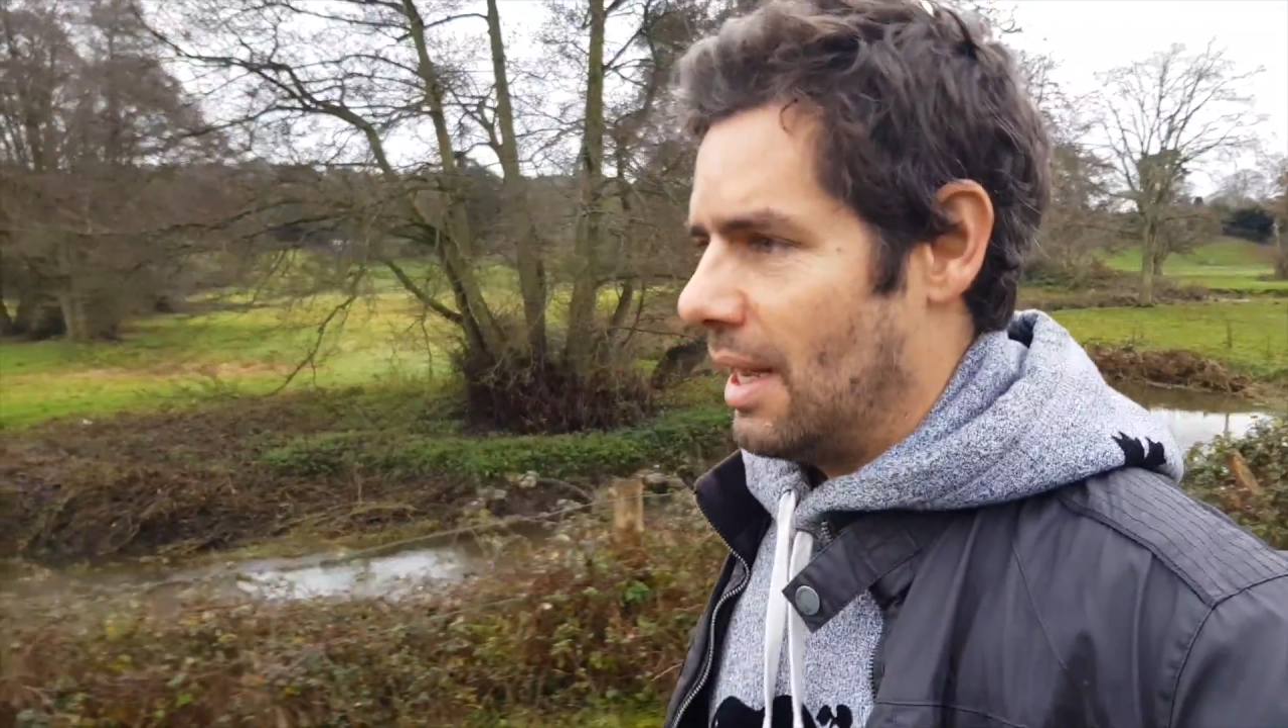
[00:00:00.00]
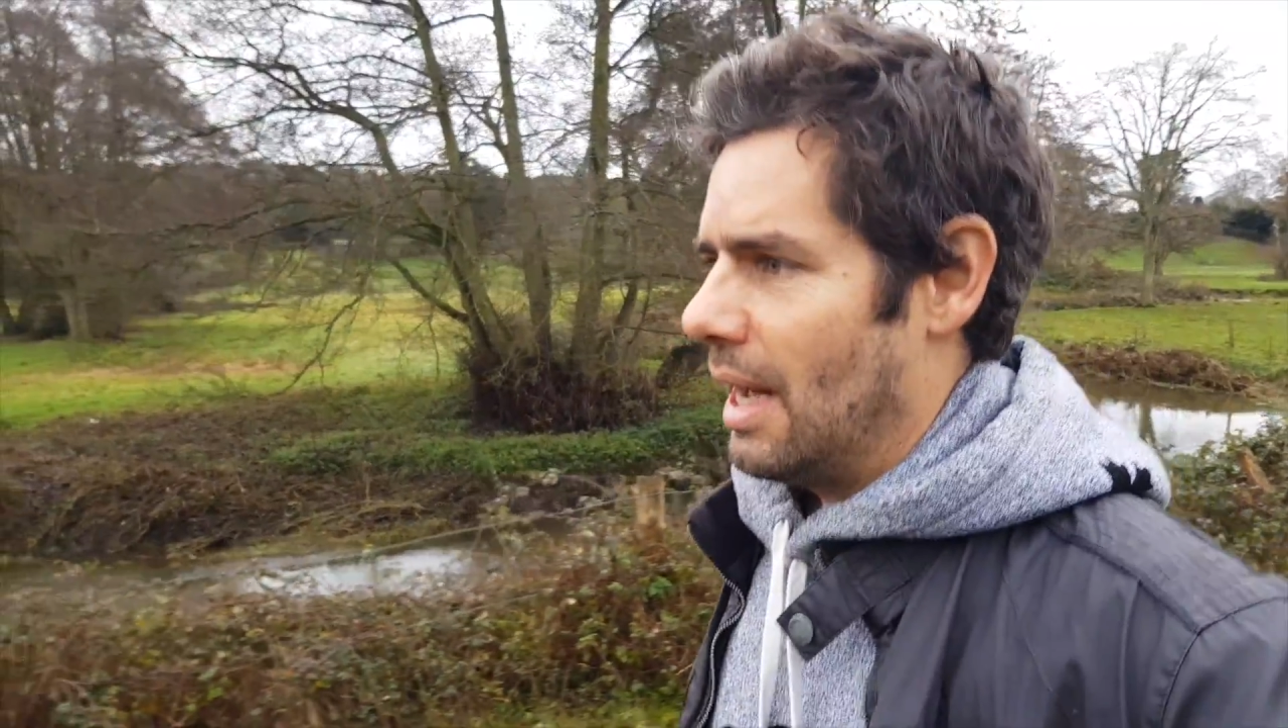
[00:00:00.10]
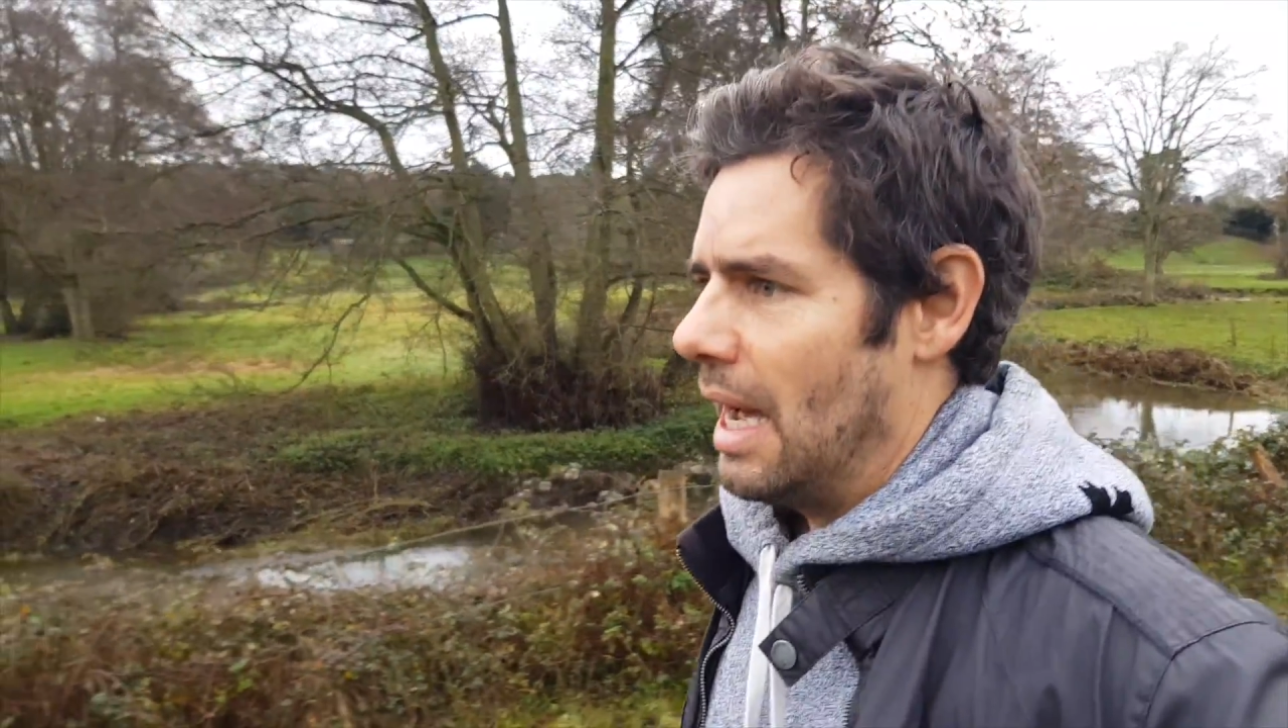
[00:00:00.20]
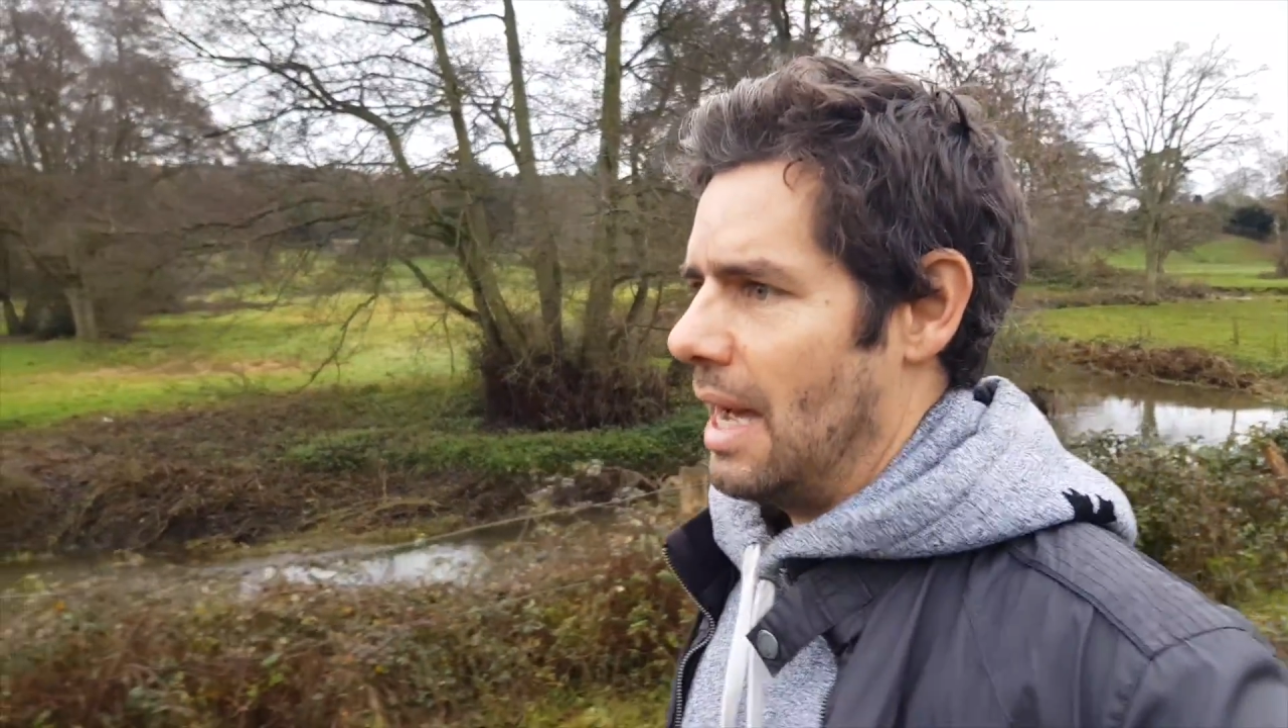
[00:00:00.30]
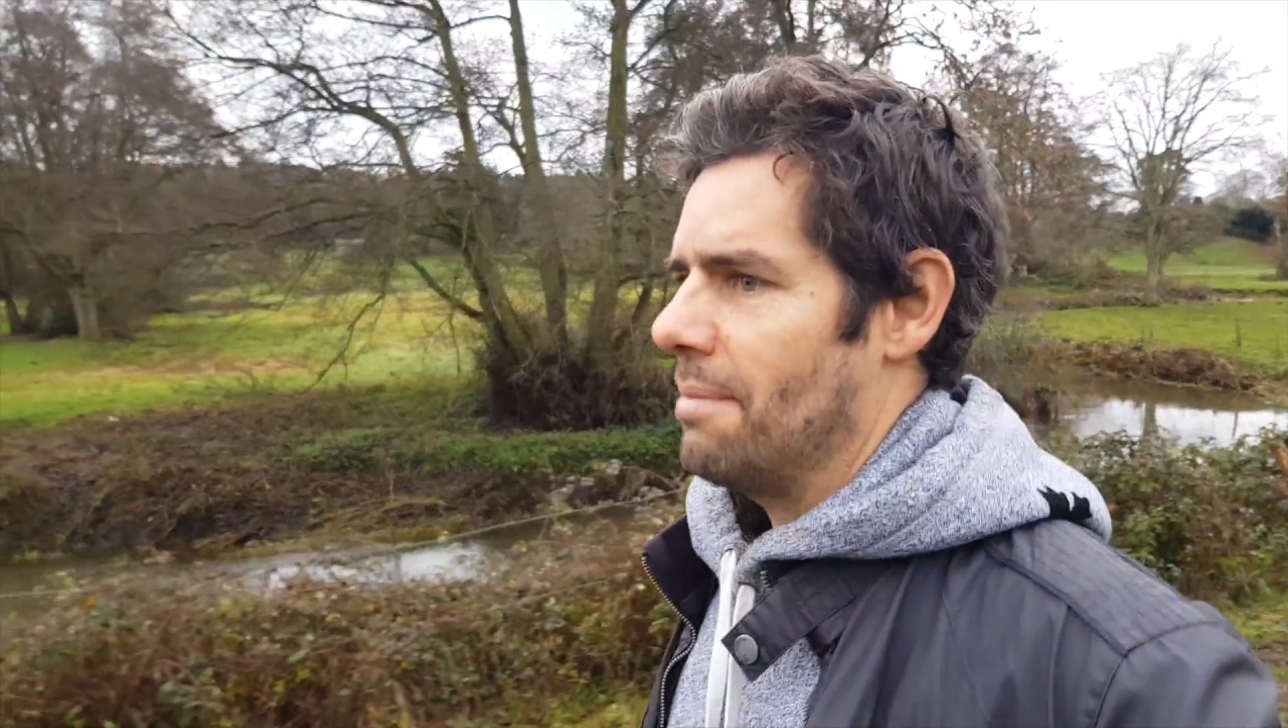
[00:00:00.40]

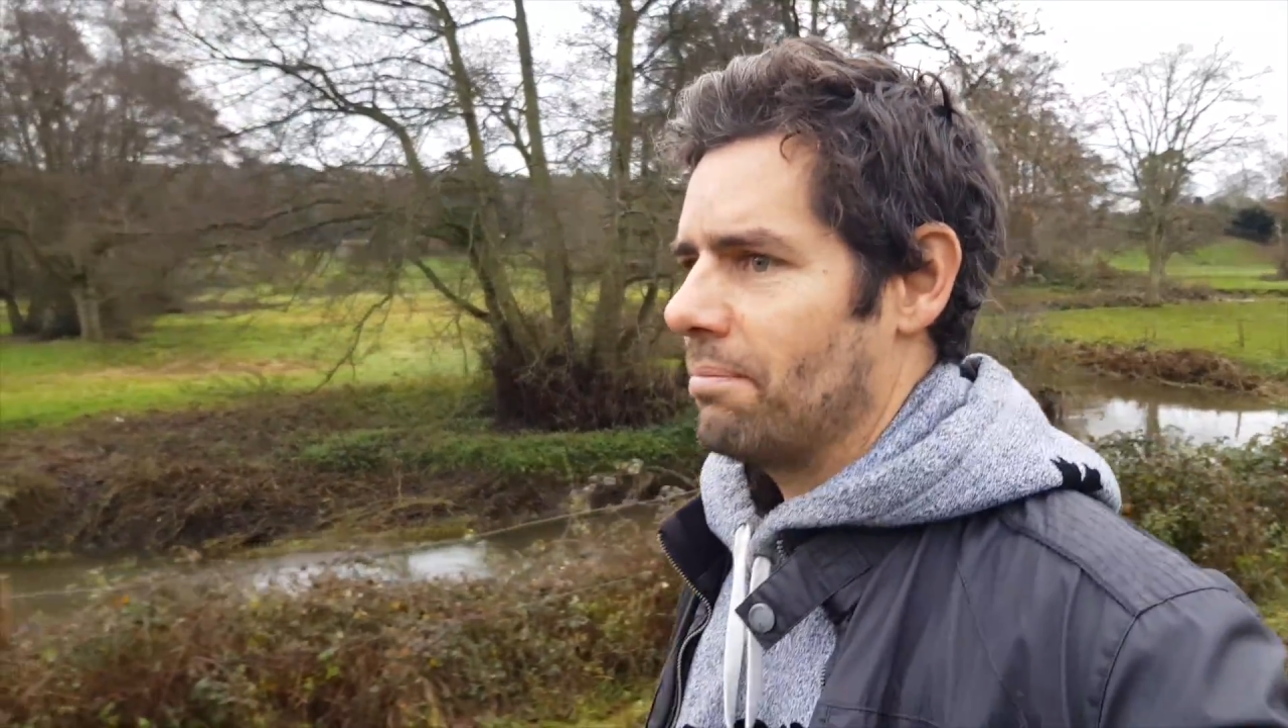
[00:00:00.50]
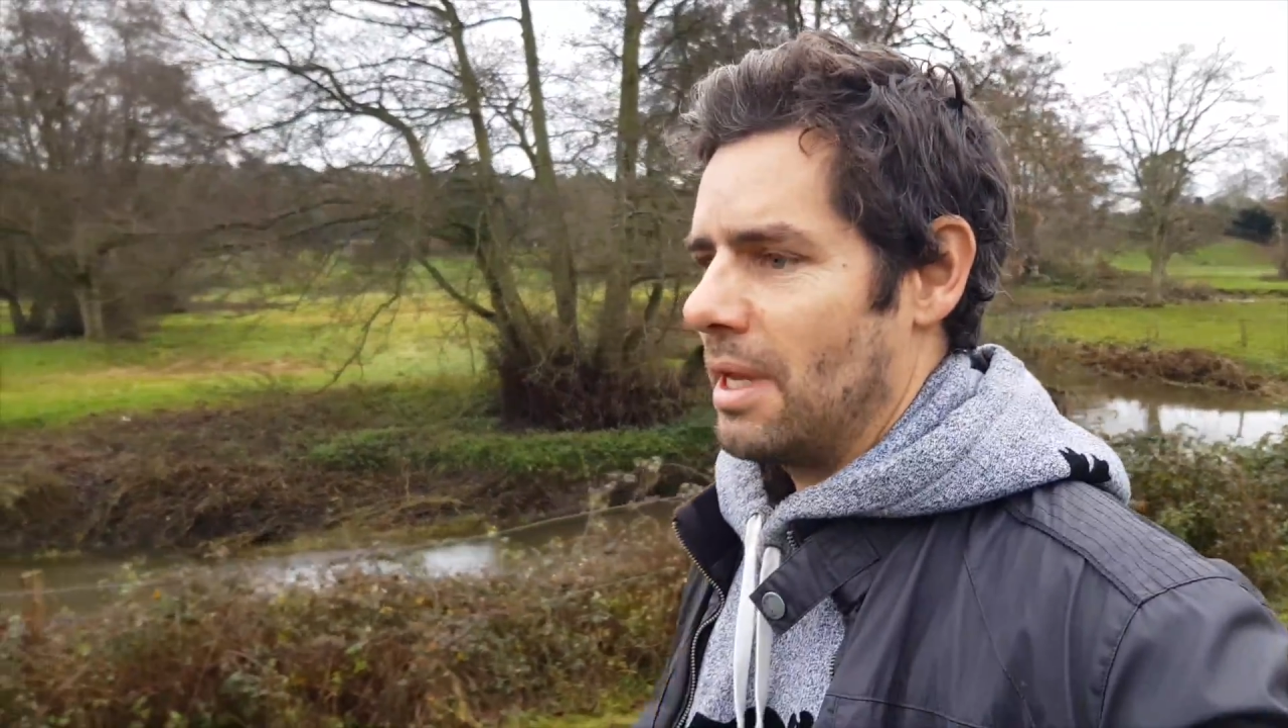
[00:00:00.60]
um,